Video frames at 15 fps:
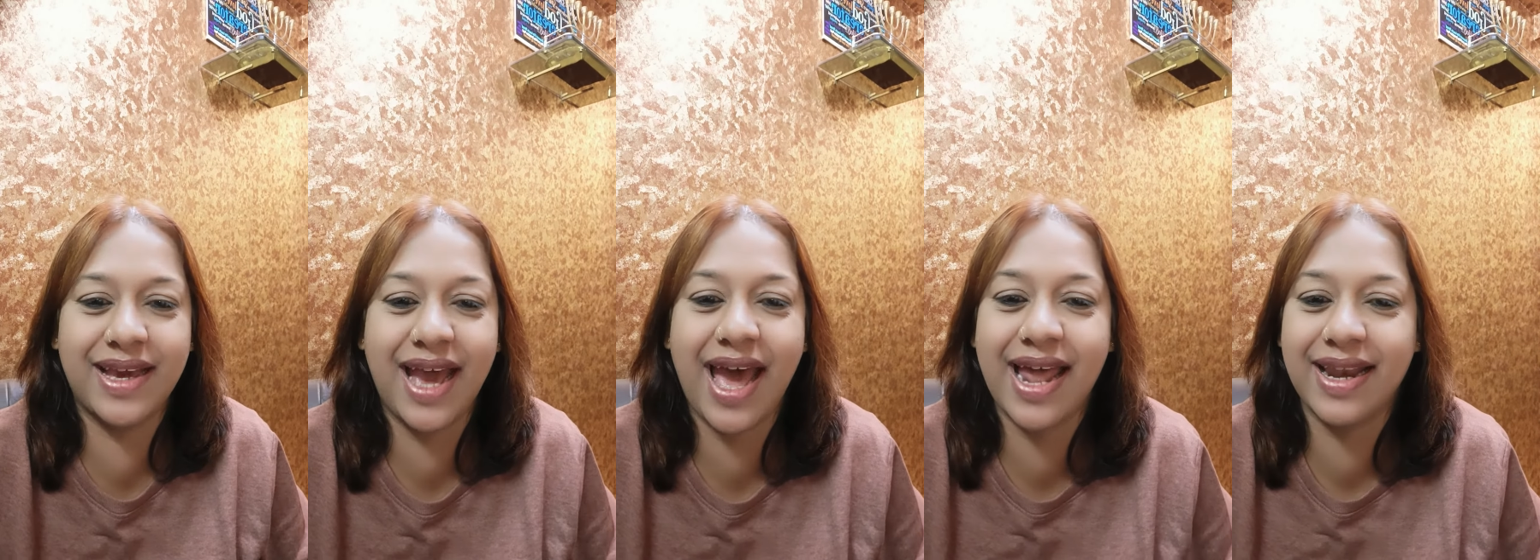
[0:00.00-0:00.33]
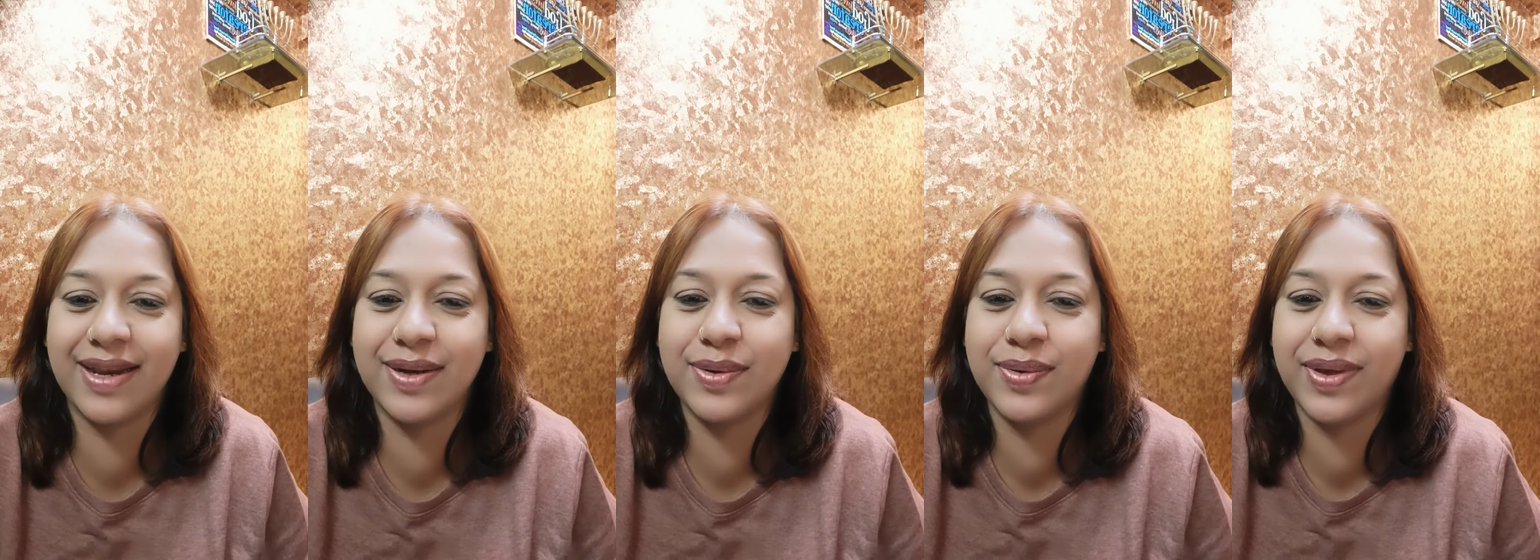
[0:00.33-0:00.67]

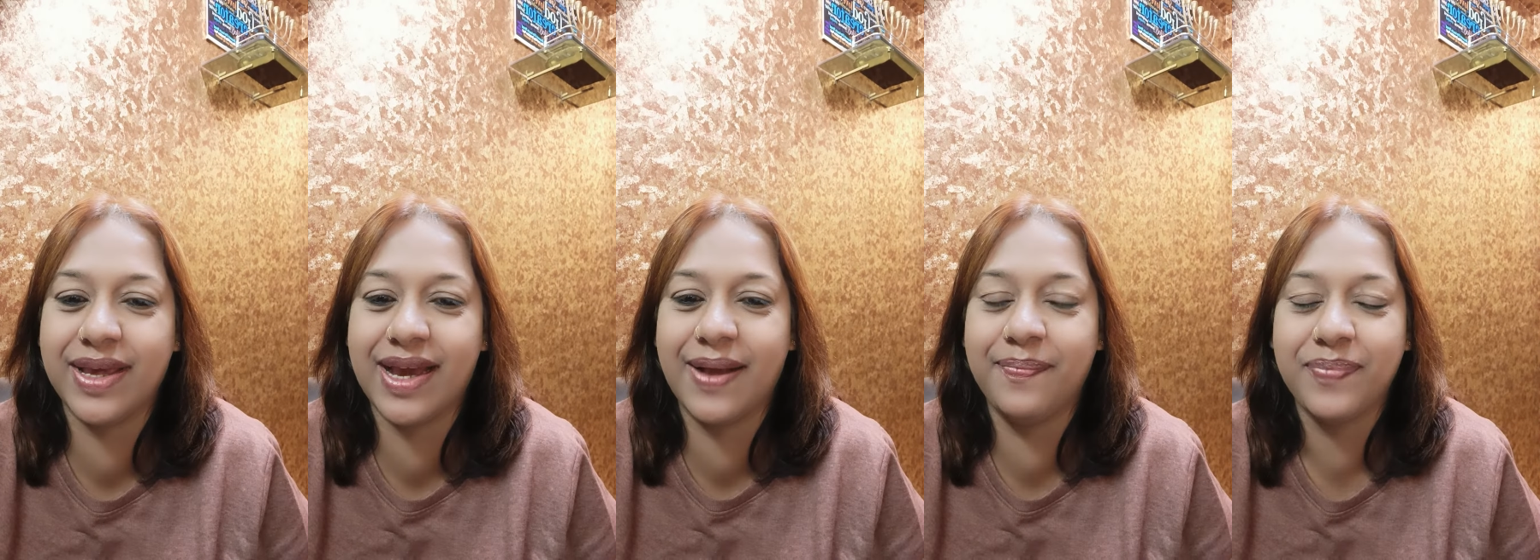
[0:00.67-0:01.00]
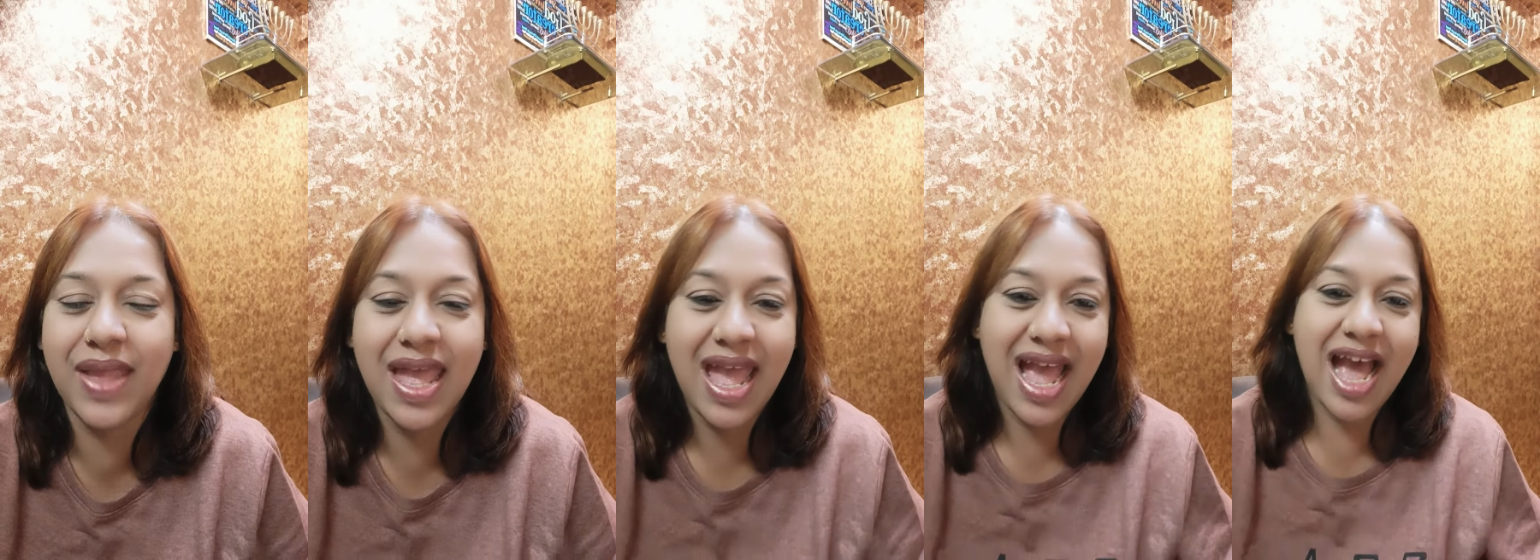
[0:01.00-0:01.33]

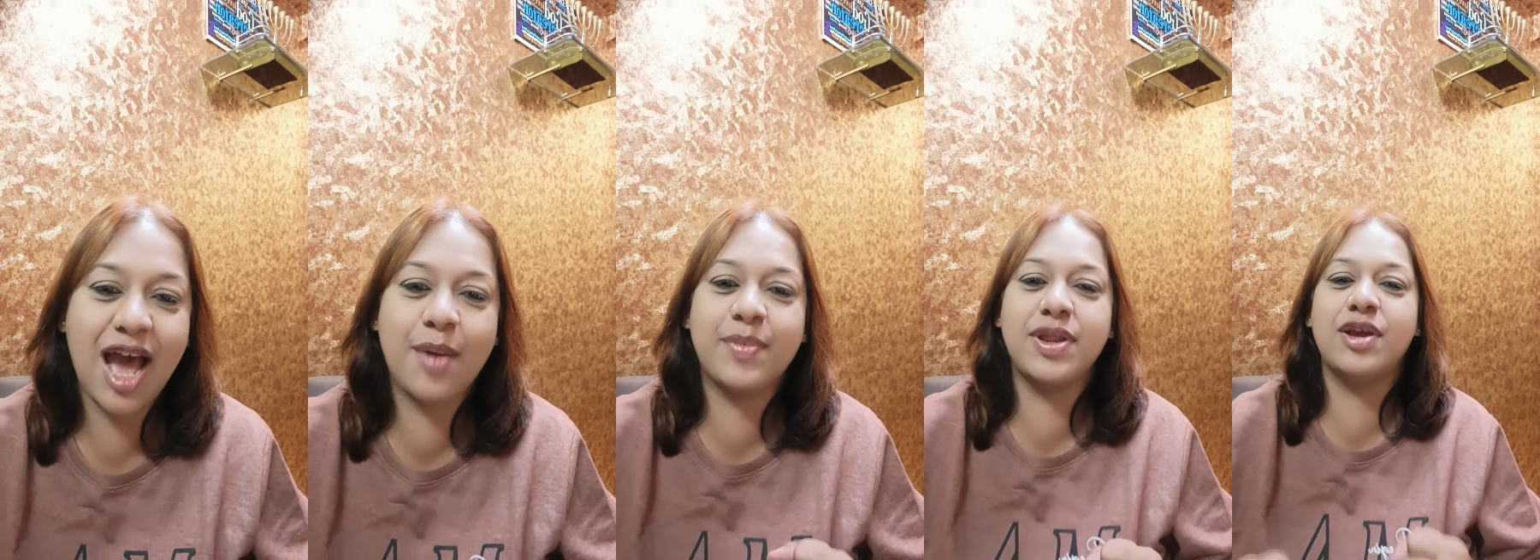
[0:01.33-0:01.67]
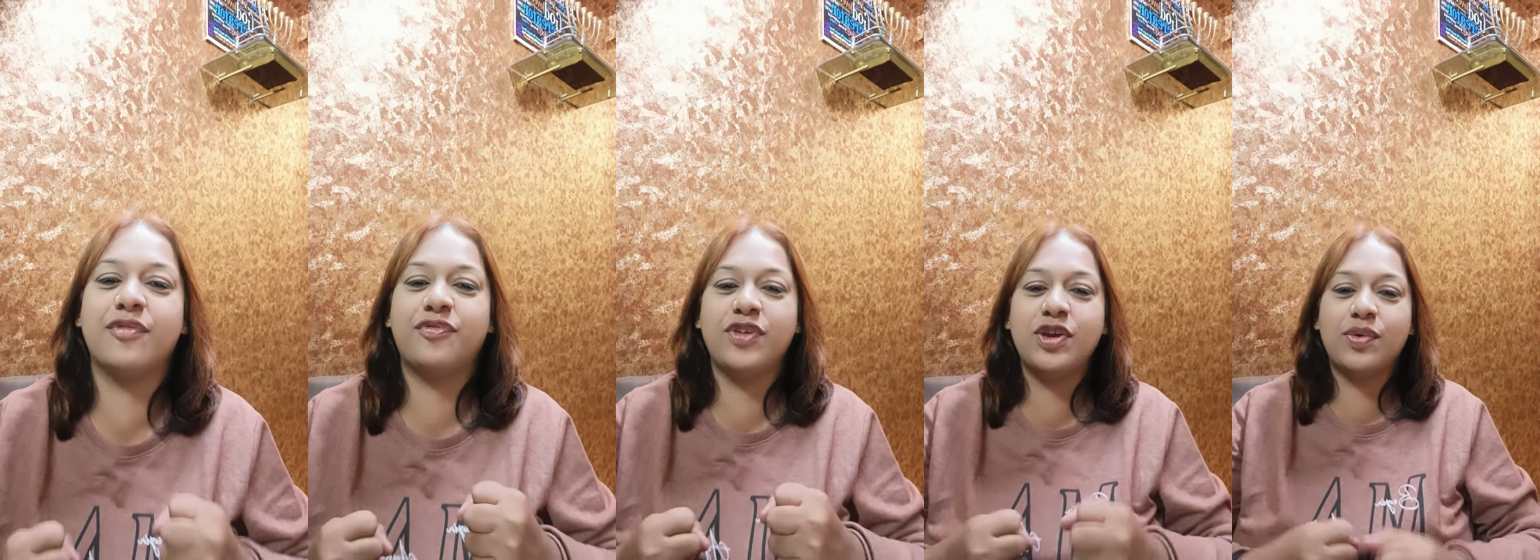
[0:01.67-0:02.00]
Hallelujah. How many
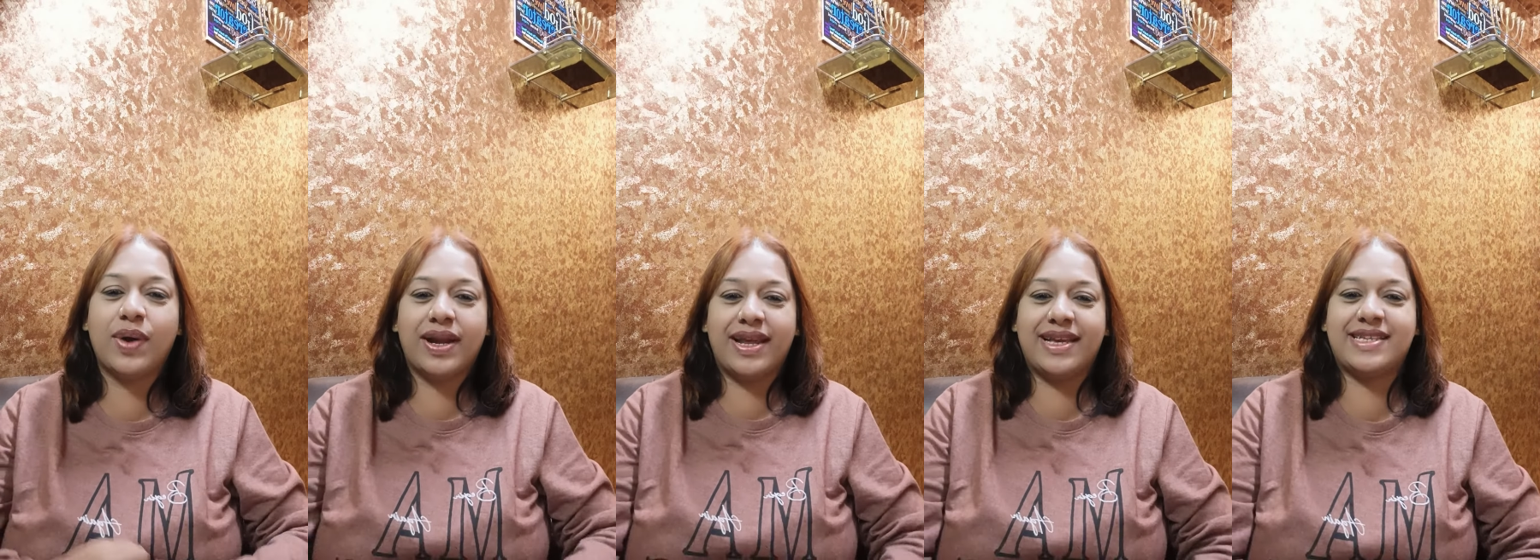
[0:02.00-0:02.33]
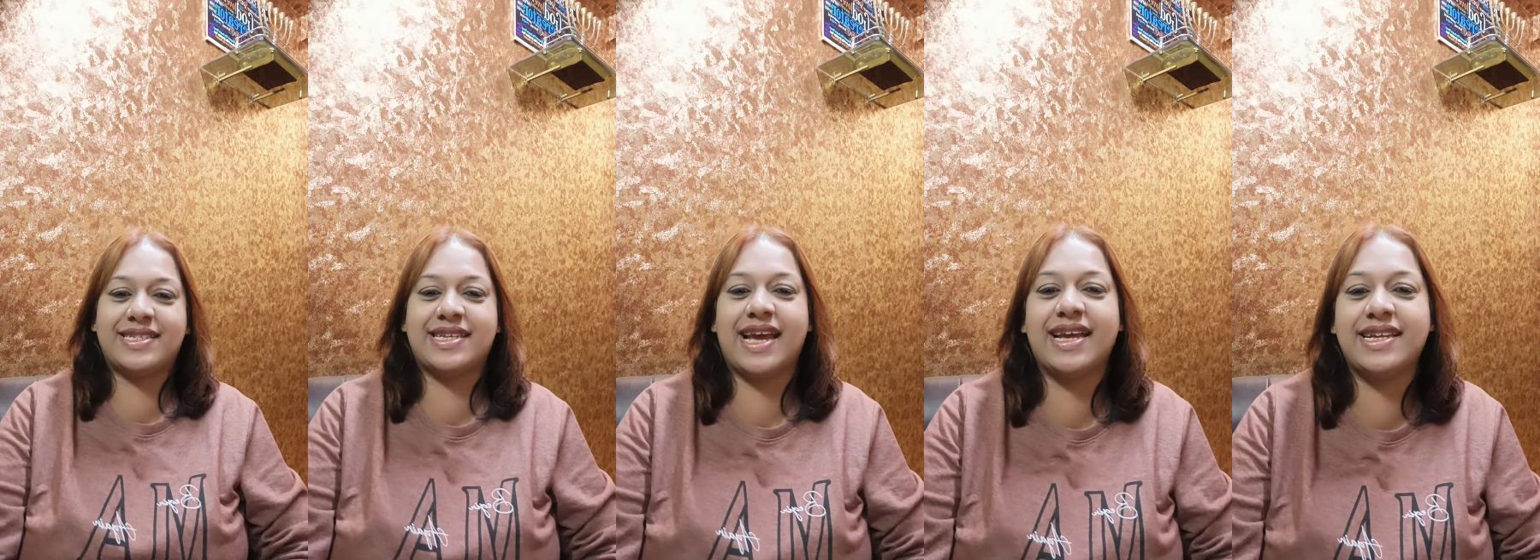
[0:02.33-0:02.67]
of you are
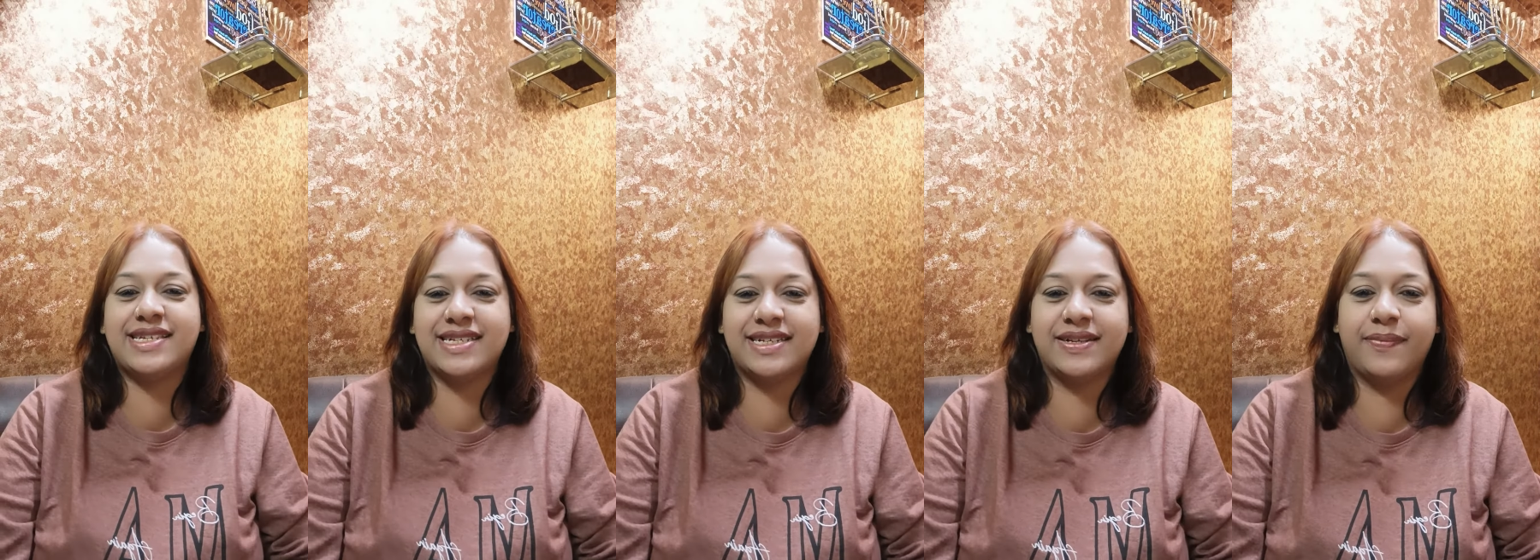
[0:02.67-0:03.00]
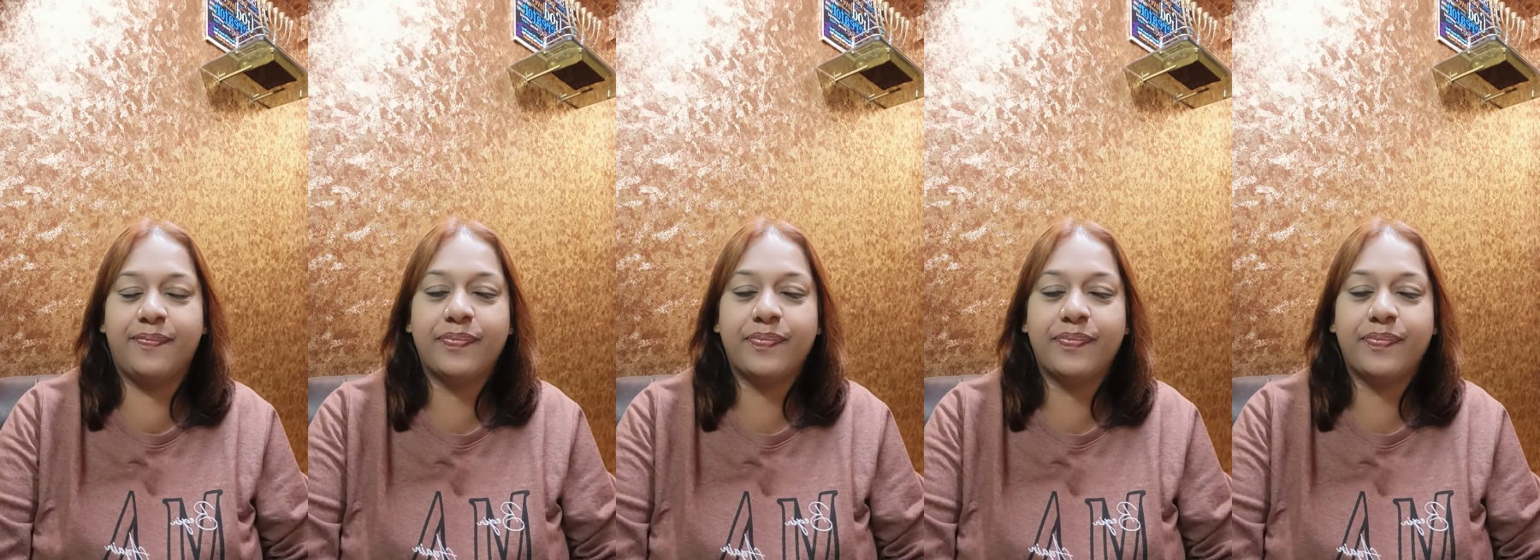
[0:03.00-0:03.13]
excited?